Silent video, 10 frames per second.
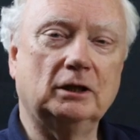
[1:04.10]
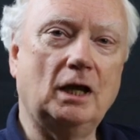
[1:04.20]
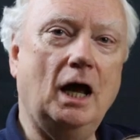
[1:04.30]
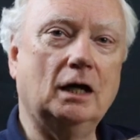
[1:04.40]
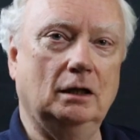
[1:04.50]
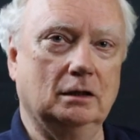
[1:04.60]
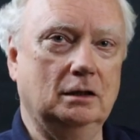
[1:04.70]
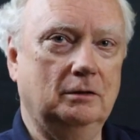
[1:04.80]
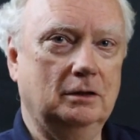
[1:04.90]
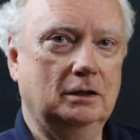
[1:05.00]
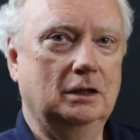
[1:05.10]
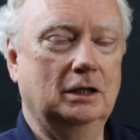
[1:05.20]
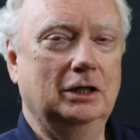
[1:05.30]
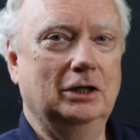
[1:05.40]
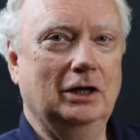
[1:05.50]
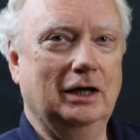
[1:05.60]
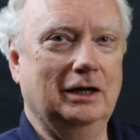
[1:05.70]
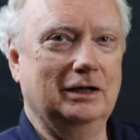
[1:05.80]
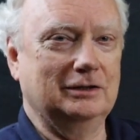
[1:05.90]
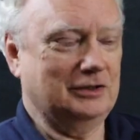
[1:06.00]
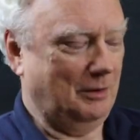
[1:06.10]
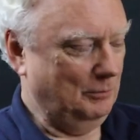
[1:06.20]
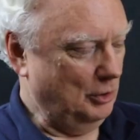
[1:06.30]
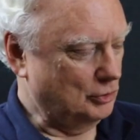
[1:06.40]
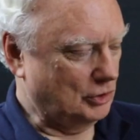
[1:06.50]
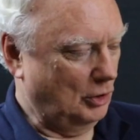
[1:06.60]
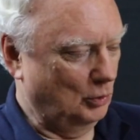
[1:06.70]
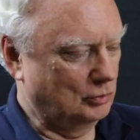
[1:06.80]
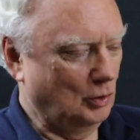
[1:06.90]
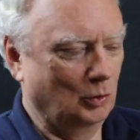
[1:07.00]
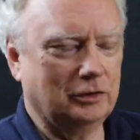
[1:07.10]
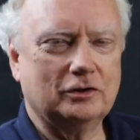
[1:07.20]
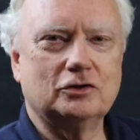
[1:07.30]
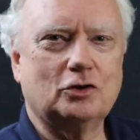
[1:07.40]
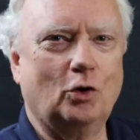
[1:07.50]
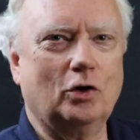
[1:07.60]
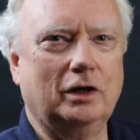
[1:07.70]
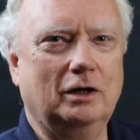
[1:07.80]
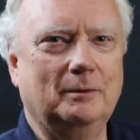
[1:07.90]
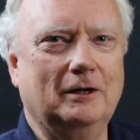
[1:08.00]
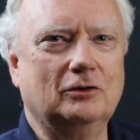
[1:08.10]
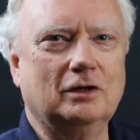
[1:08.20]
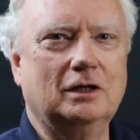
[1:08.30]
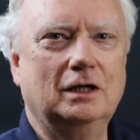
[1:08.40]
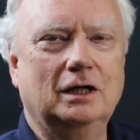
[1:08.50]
McDonald, some years ago, told a story about